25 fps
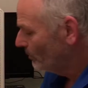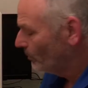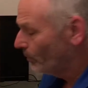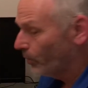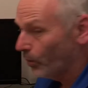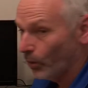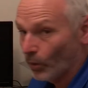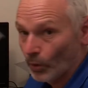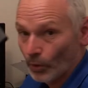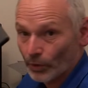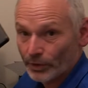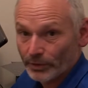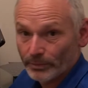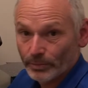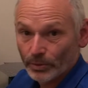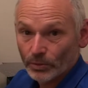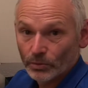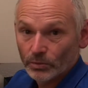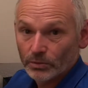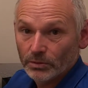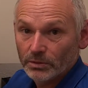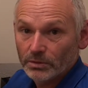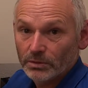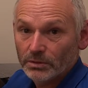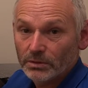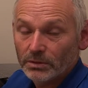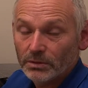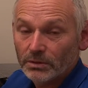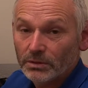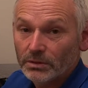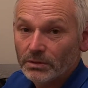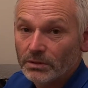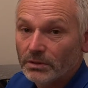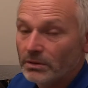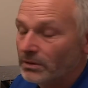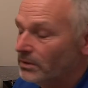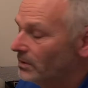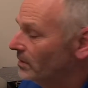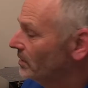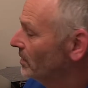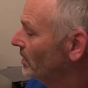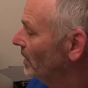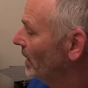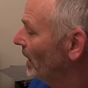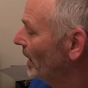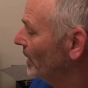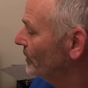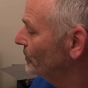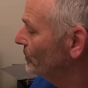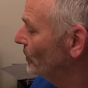portable
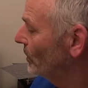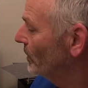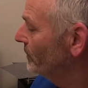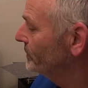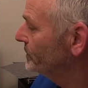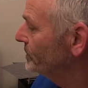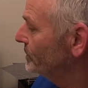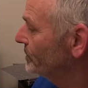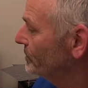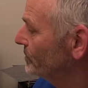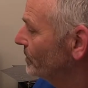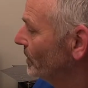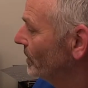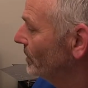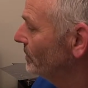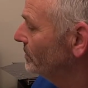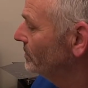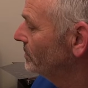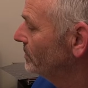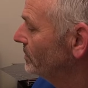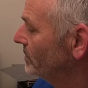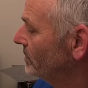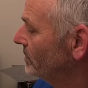hard drives as well.